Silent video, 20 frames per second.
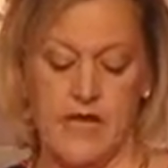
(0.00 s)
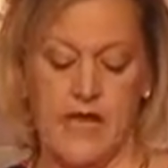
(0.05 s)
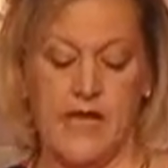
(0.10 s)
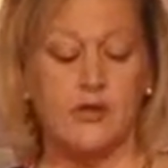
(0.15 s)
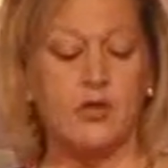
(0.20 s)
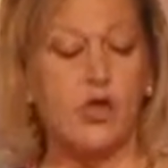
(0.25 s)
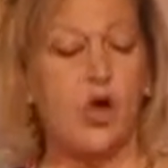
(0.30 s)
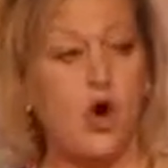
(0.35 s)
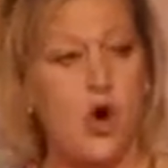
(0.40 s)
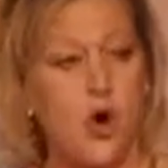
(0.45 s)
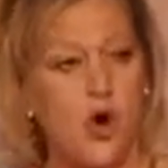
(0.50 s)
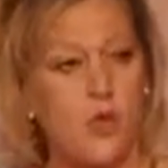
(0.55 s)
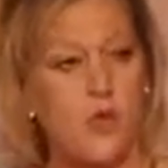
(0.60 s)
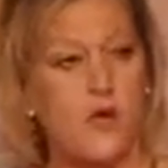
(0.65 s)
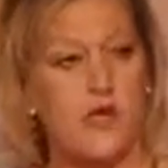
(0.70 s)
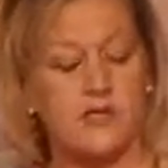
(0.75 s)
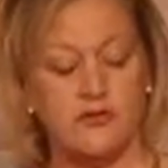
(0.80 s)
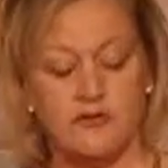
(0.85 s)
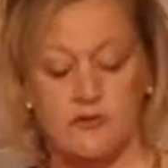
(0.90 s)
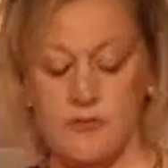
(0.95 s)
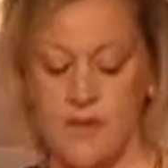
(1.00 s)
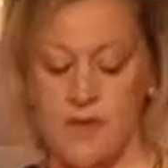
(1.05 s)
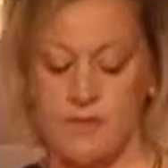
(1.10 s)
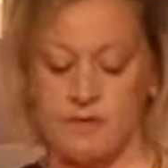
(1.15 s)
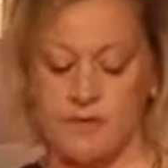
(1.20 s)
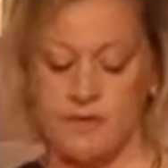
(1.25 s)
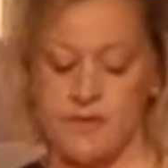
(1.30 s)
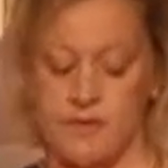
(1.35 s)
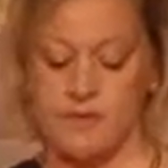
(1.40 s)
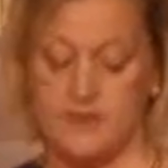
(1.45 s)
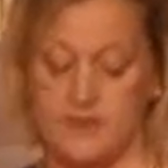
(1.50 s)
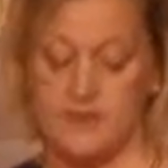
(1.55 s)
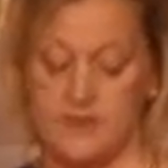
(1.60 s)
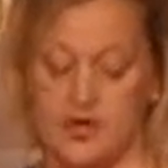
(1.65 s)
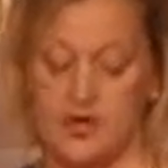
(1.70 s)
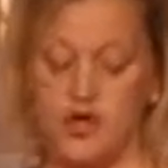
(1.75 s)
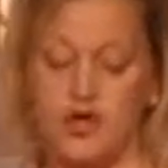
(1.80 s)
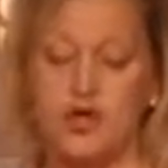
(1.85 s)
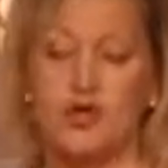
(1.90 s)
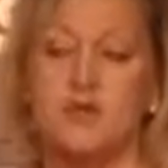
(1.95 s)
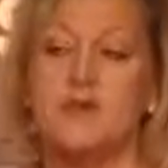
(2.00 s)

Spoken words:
And always remember, you